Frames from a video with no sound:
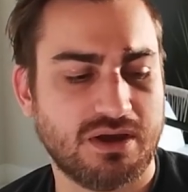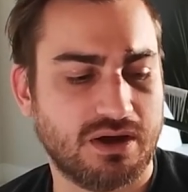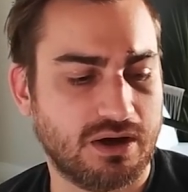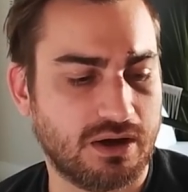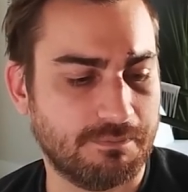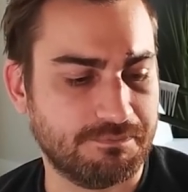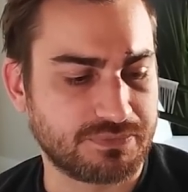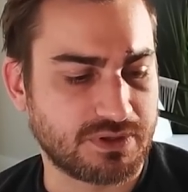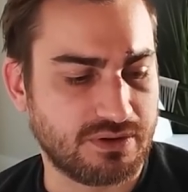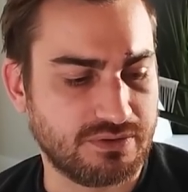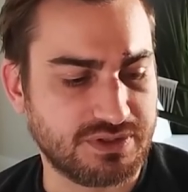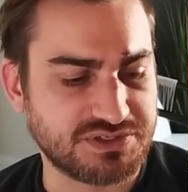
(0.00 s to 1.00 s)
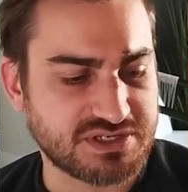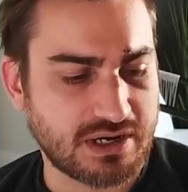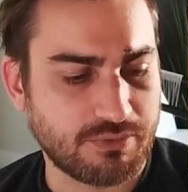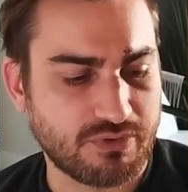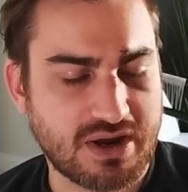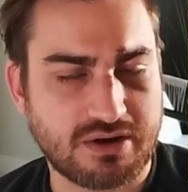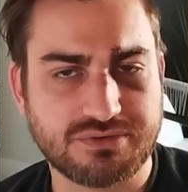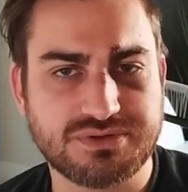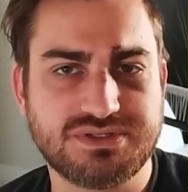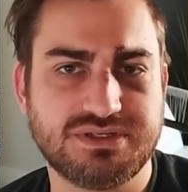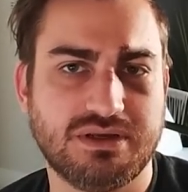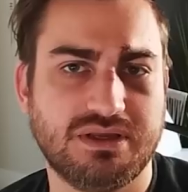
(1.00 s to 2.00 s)
Um, this time
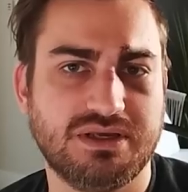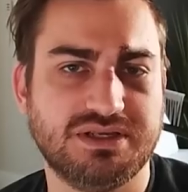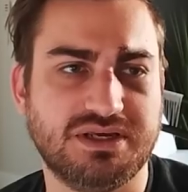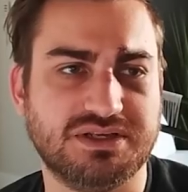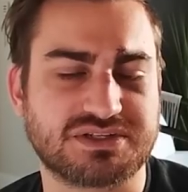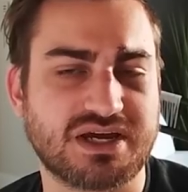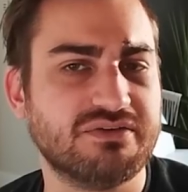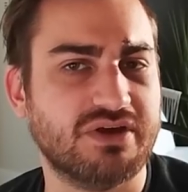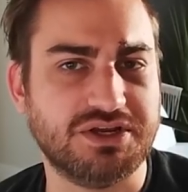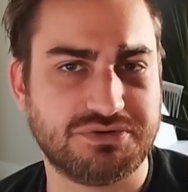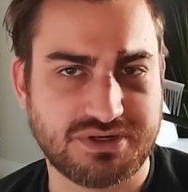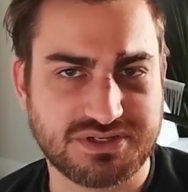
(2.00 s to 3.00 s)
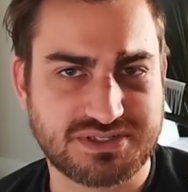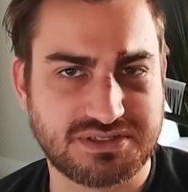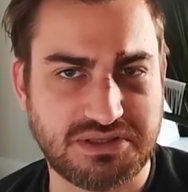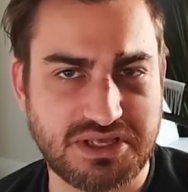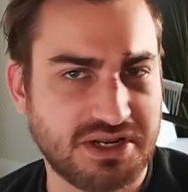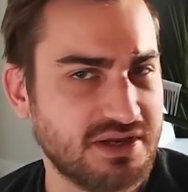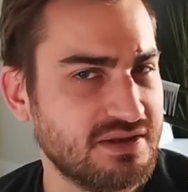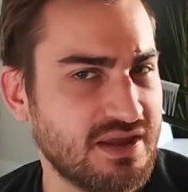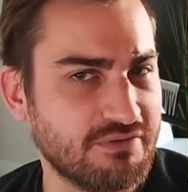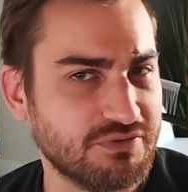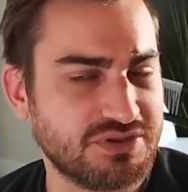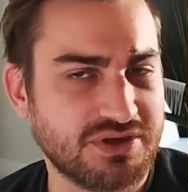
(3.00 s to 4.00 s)
around, it, it's kind of Atreus leading
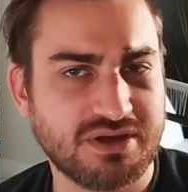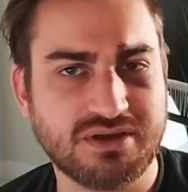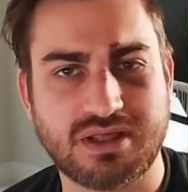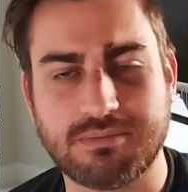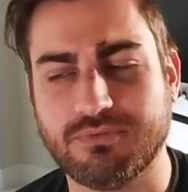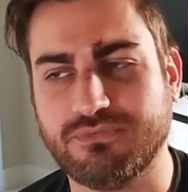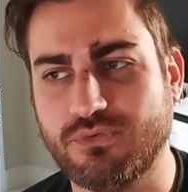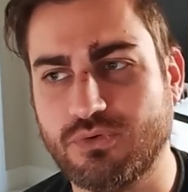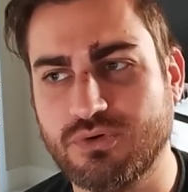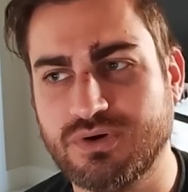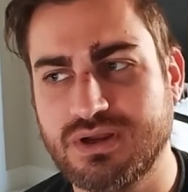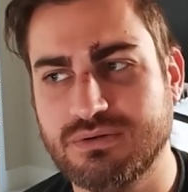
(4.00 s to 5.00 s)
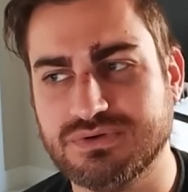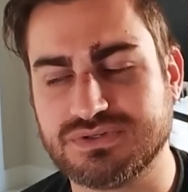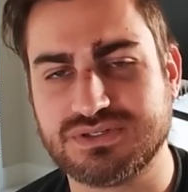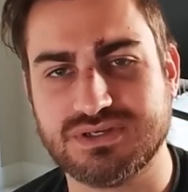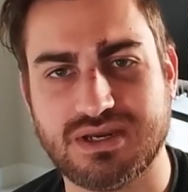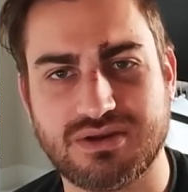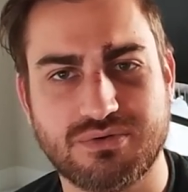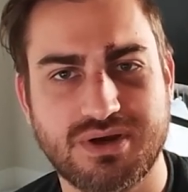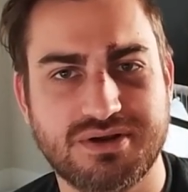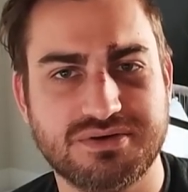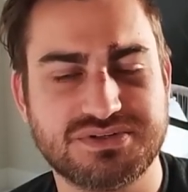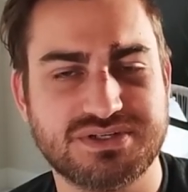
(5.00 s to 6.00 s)
everything. Like before, it was like
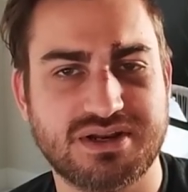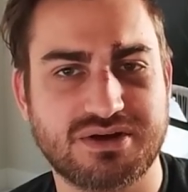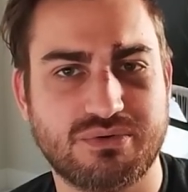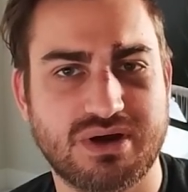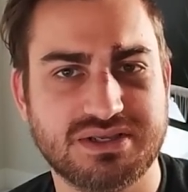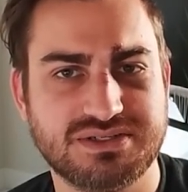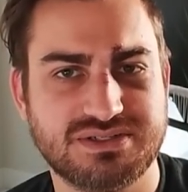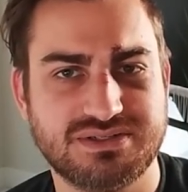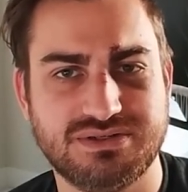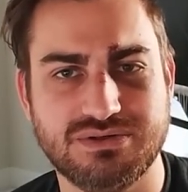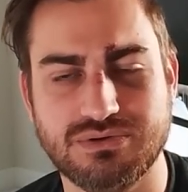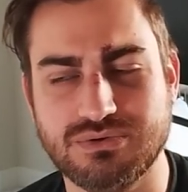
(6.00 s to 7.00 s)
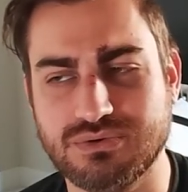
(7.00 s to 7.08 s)
Kratos on a quest to,